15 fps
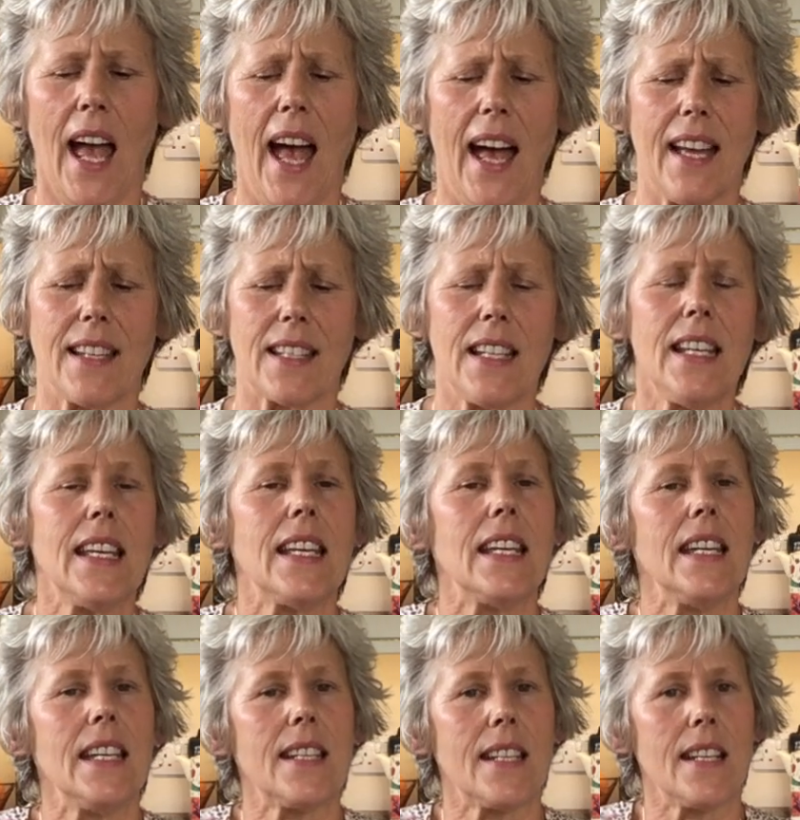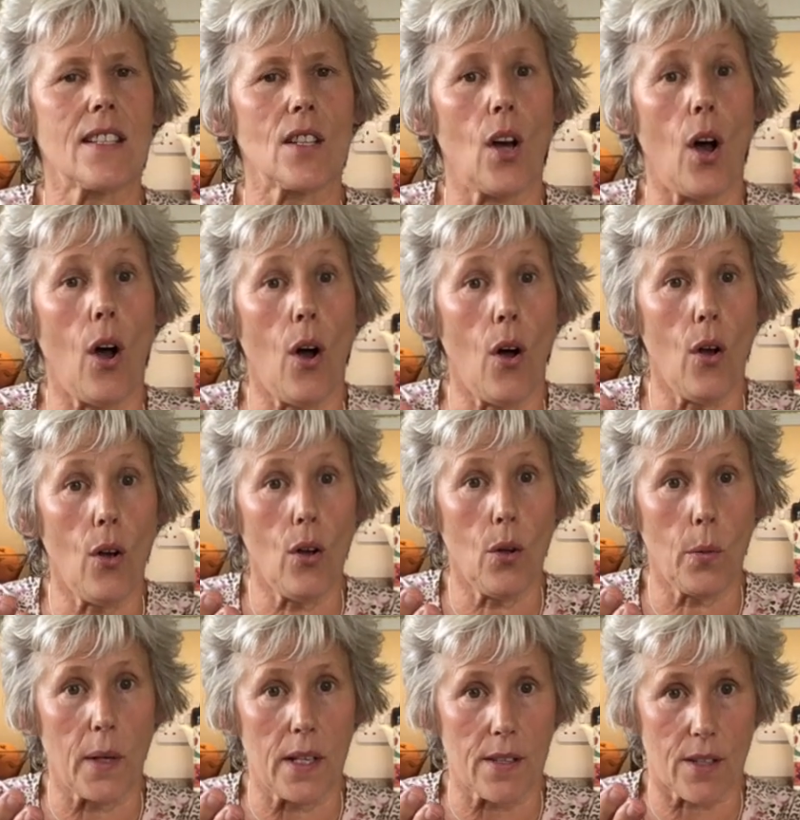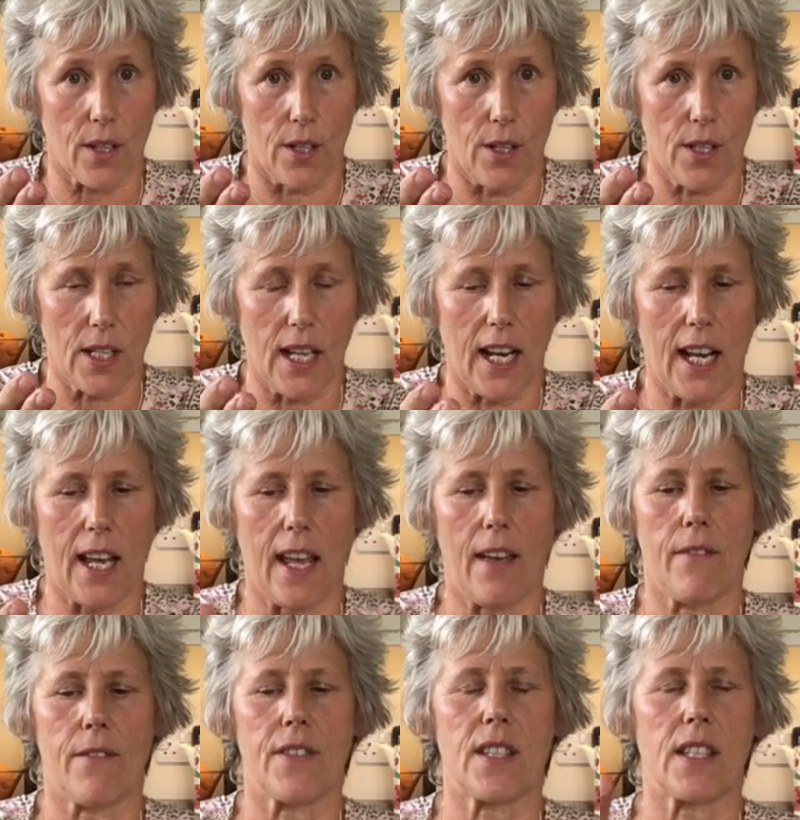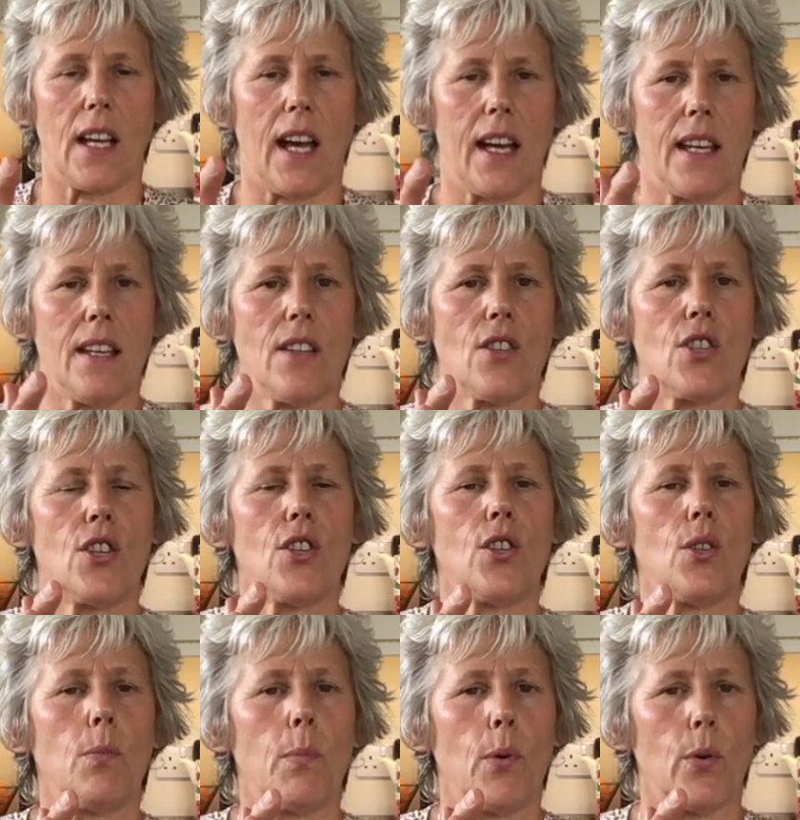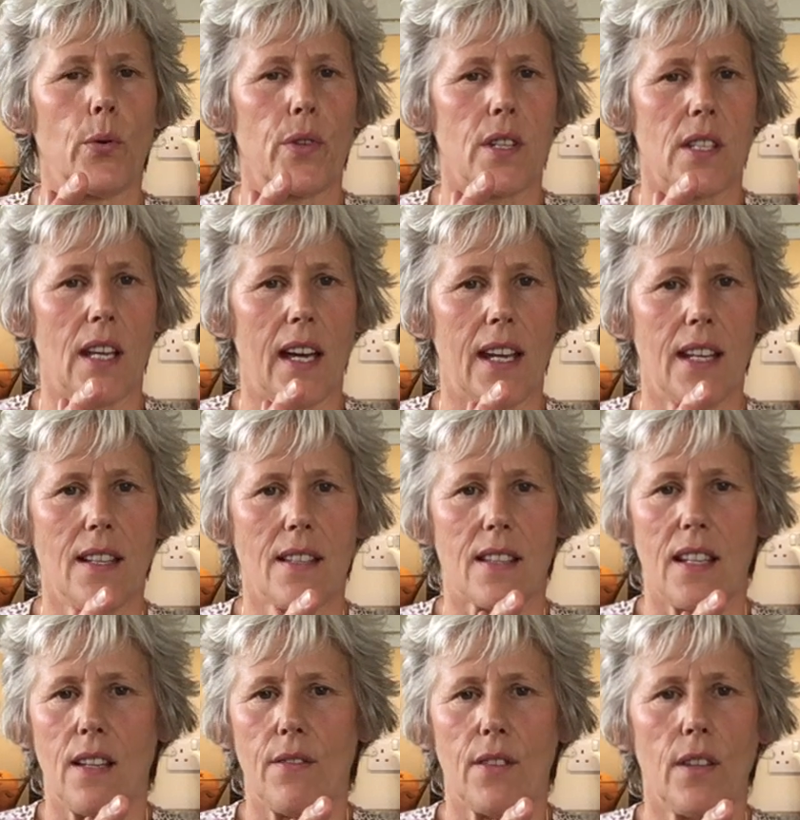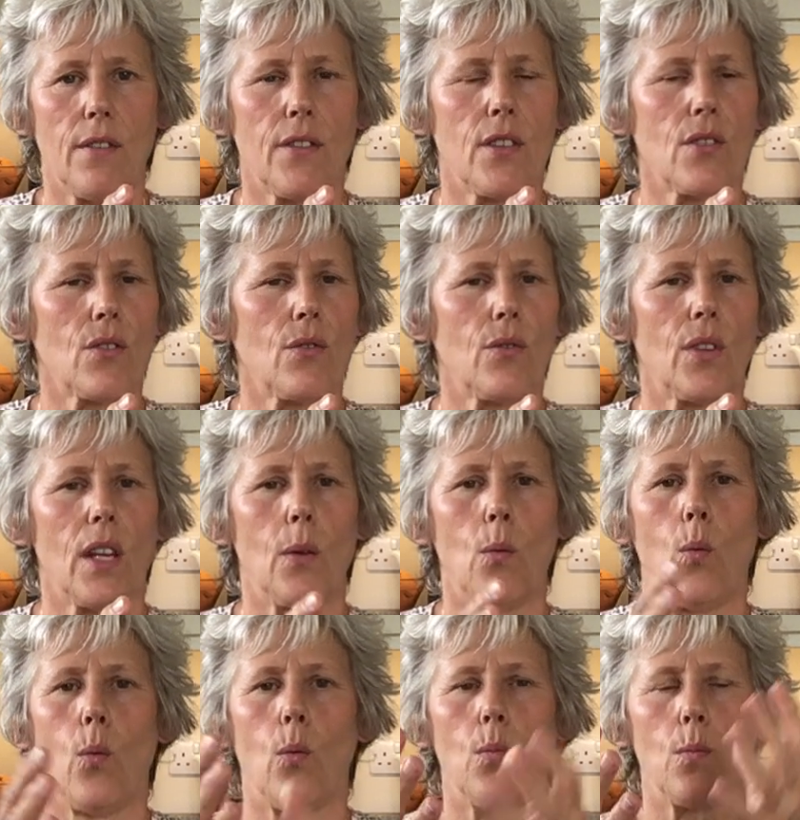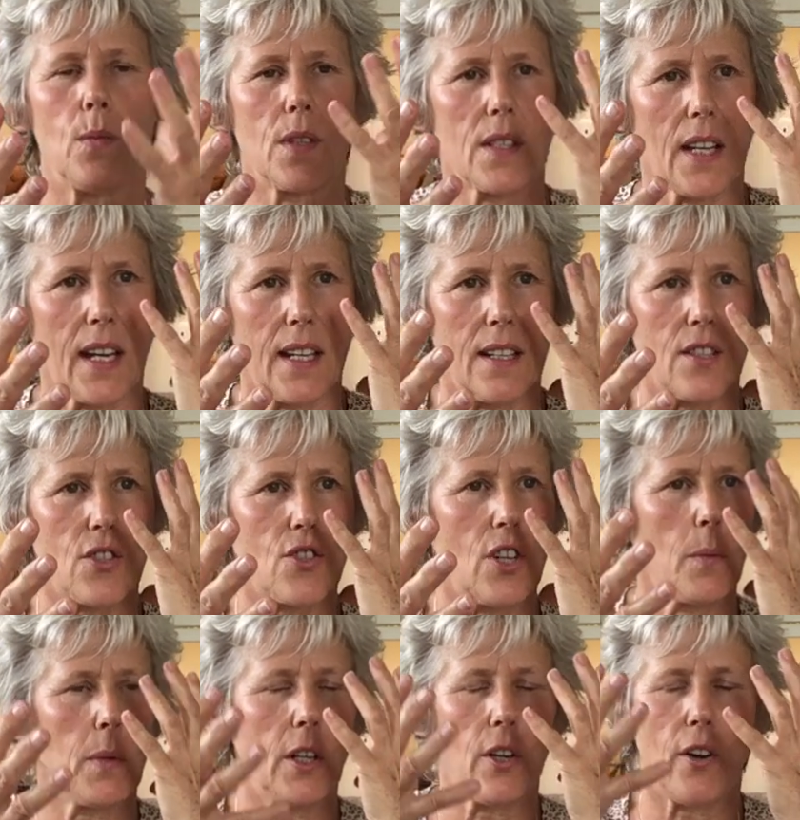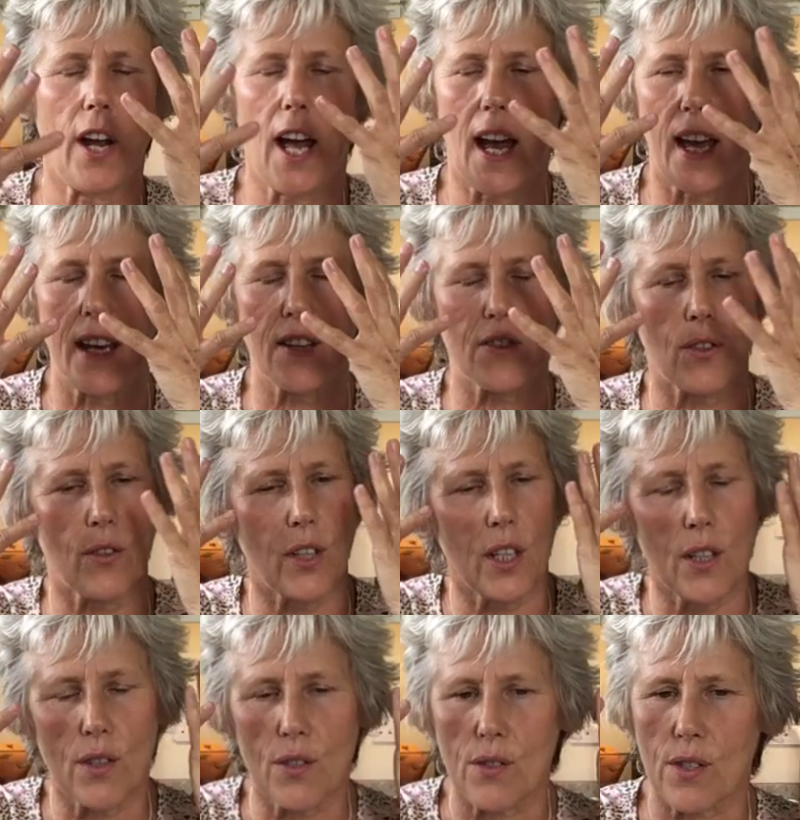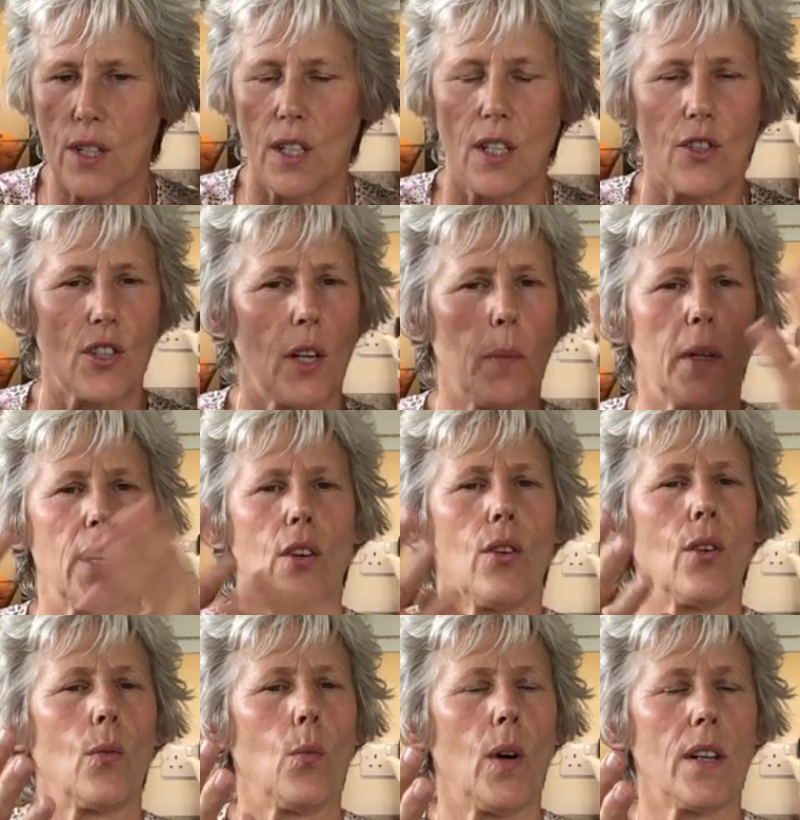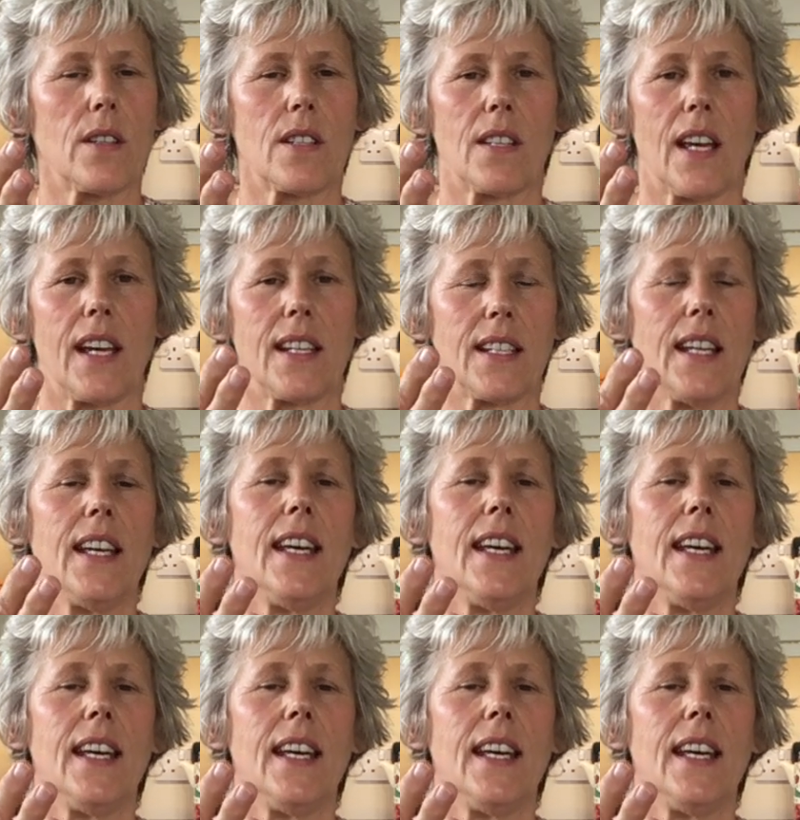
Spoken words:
hand. It is always good, and I emphasize, to do both sides, even if there's only sinus trouble or eyes or ears troubling you on one side.